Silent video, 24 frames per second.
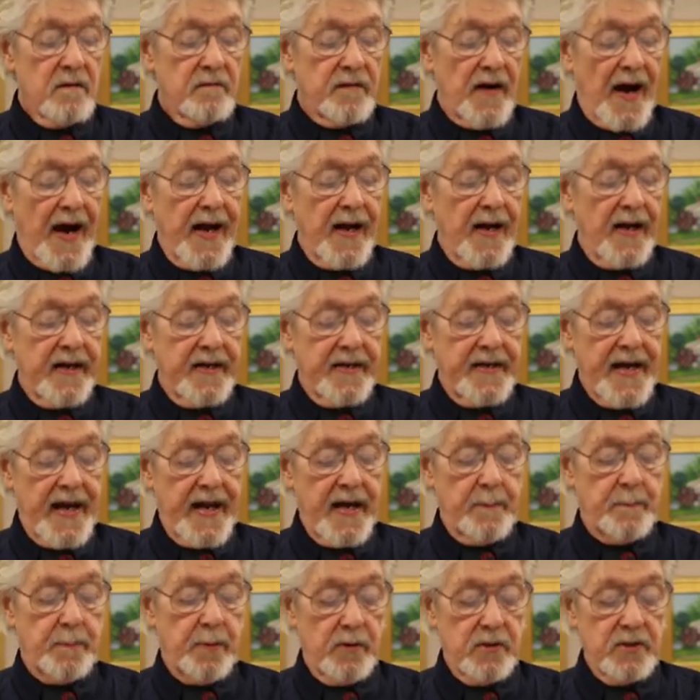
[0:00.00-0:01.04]
Finally,
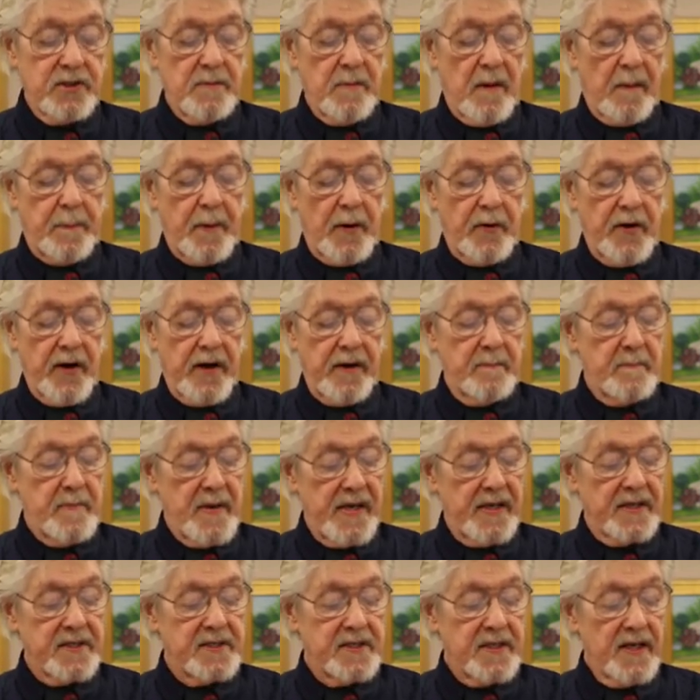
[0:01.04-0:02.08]
Daddy pulls him up out of the
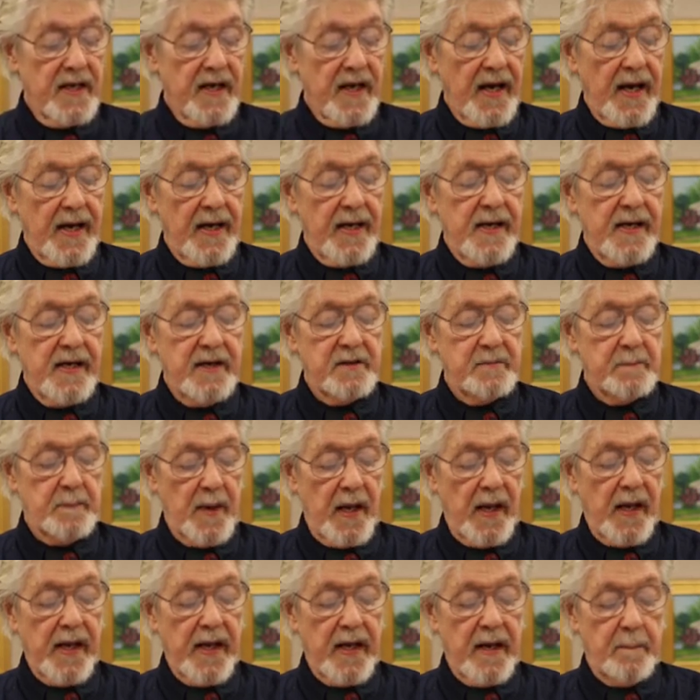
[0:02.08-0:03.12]
mess and leaves
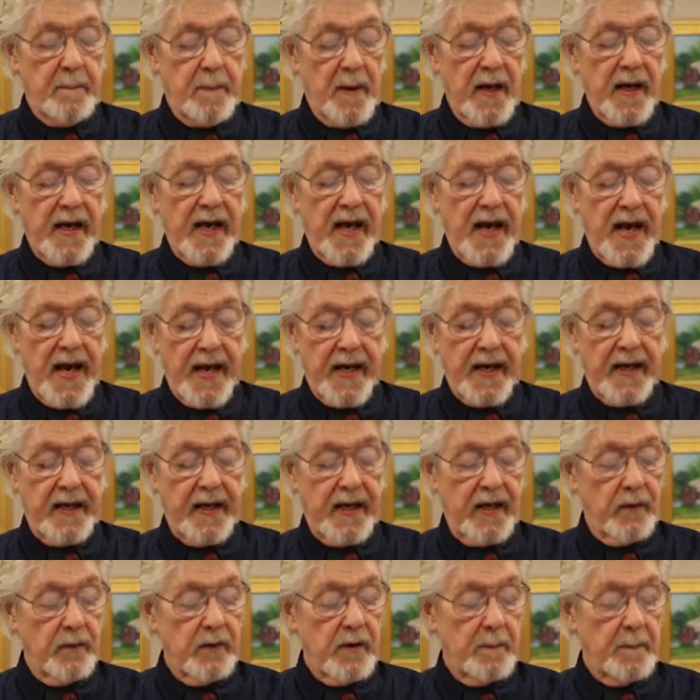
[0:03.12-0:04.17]
Billy in the buggy hanging
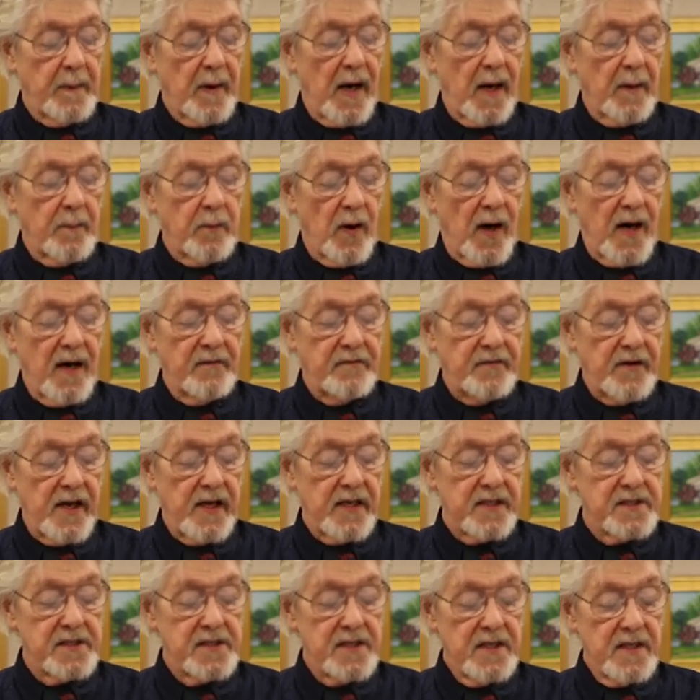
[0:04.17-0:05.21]
there on the barbed wire
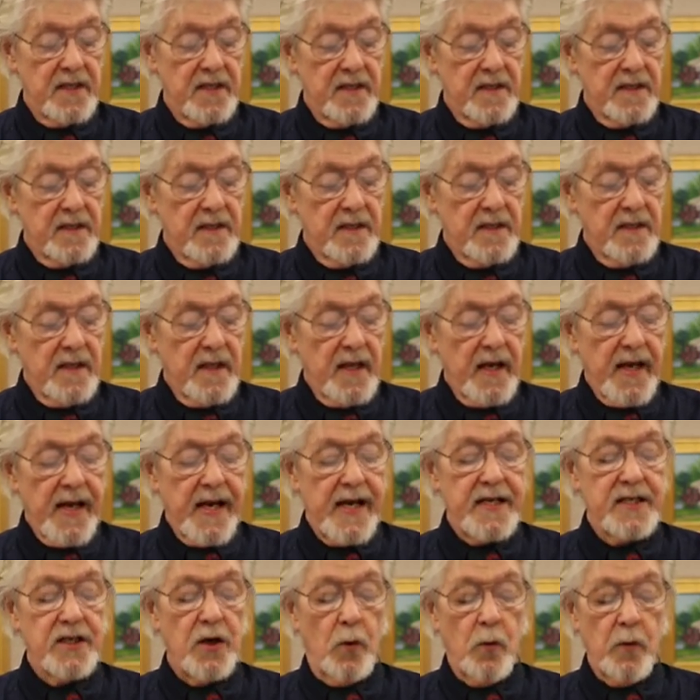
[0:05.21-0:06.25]
fence.
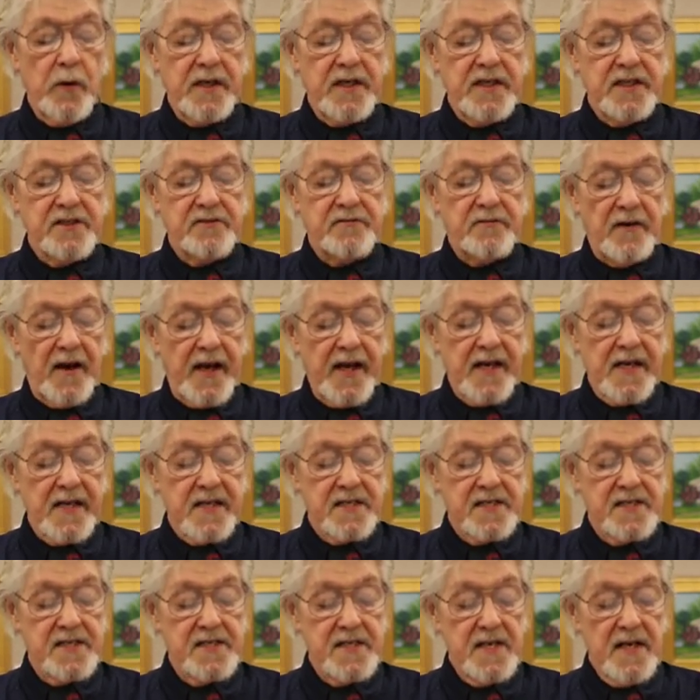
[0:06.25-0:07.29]
He's holding his
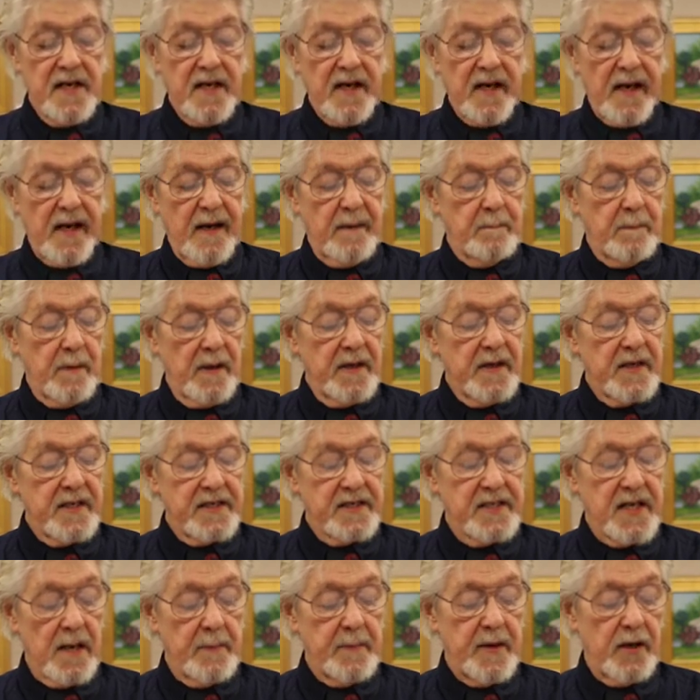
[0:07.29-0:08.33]
face, and blood
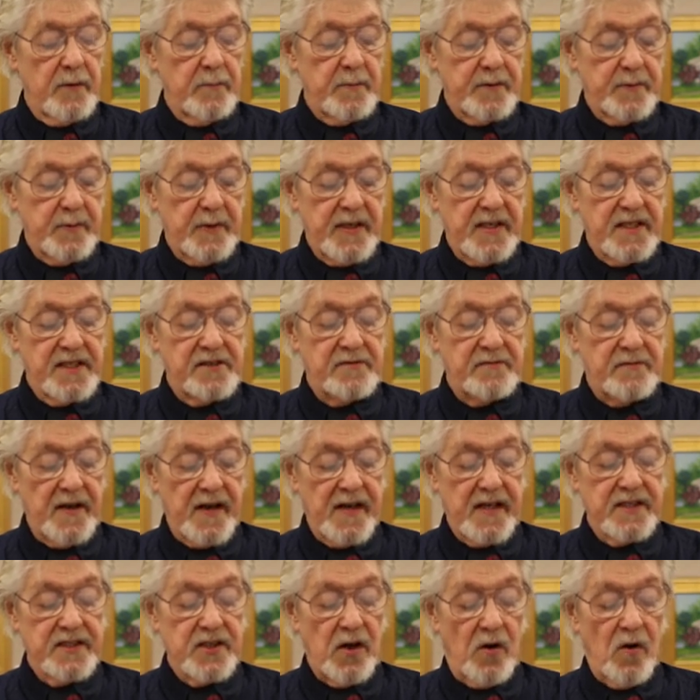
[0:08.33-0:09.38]
is coming out between his
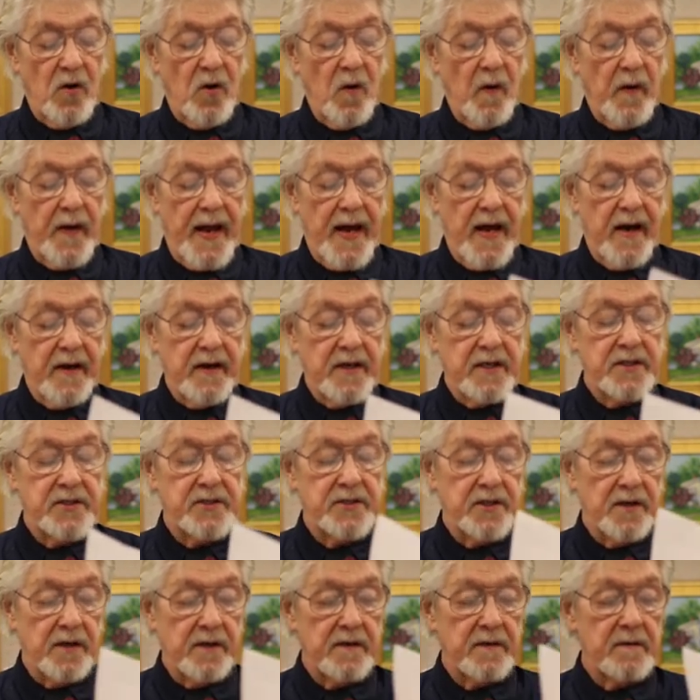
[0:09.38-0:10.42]
fingers all down his
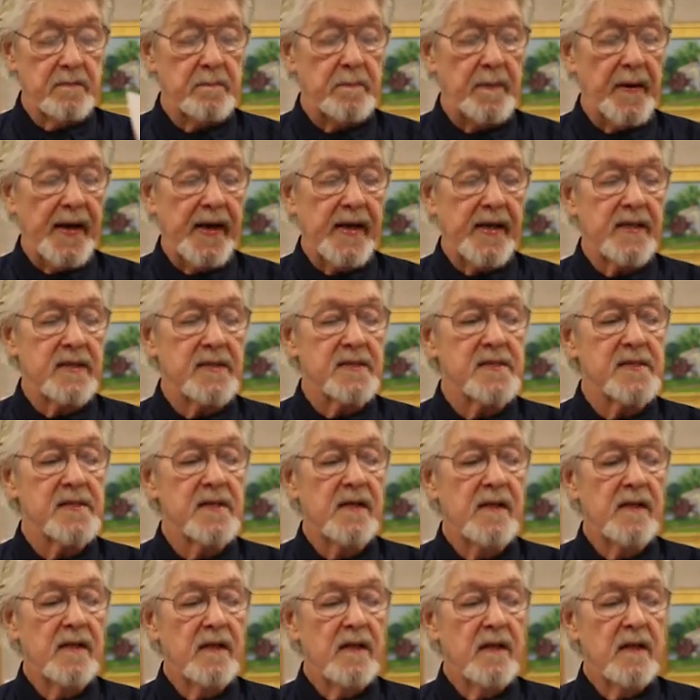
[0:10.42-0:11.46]
shirt and pants.
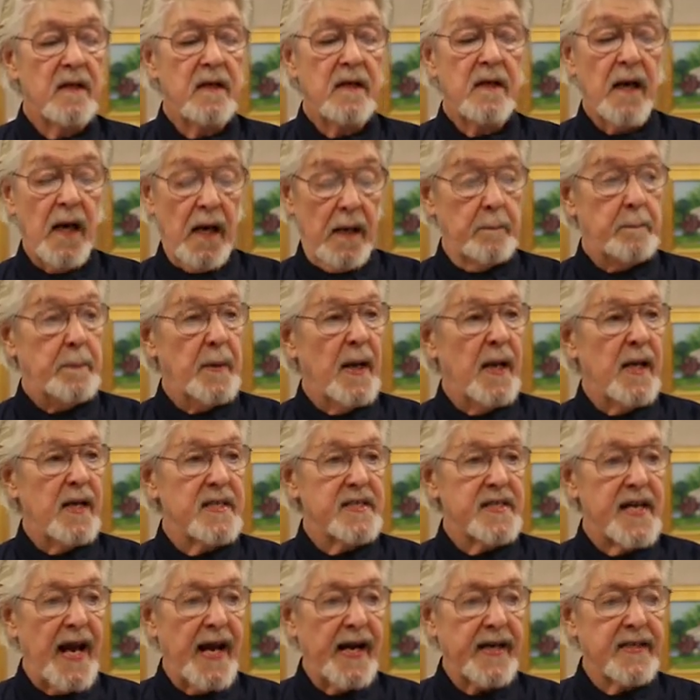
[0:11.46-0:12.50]
And Billy
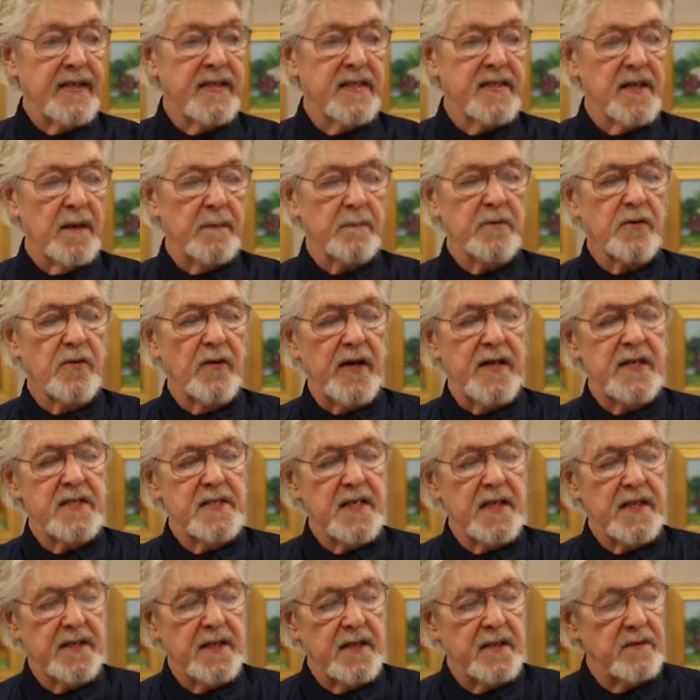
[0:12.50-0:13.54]
is acting something
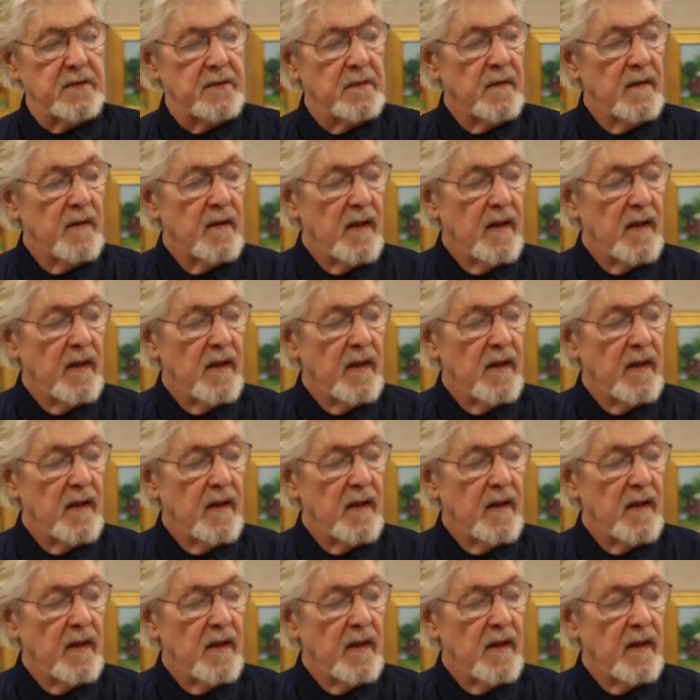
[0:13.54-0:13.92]
crazy too.